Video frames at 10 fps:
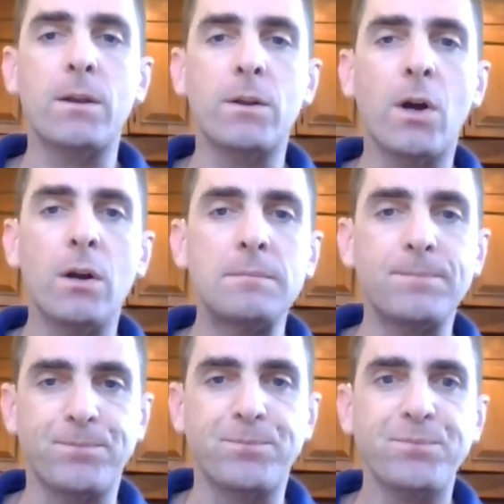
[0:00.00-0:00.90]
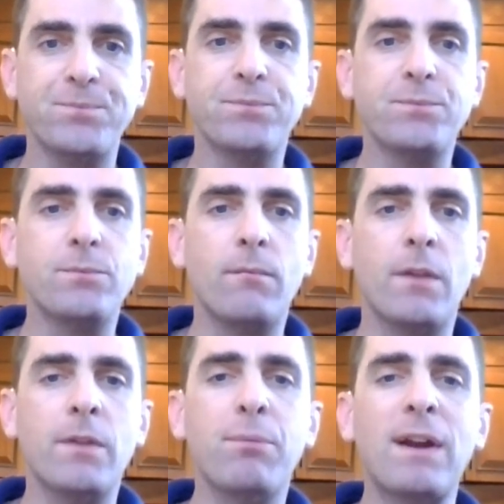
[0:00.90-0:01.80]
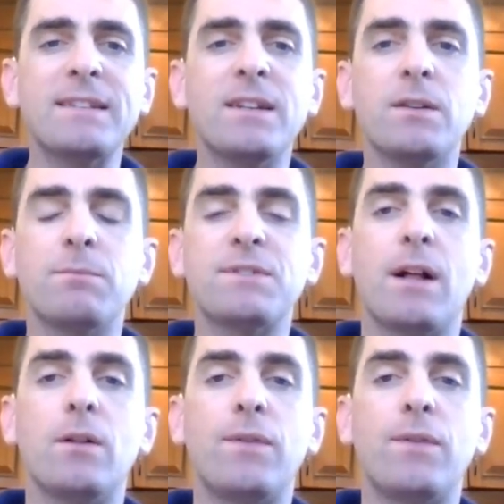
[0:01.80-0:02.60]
Now, the president himself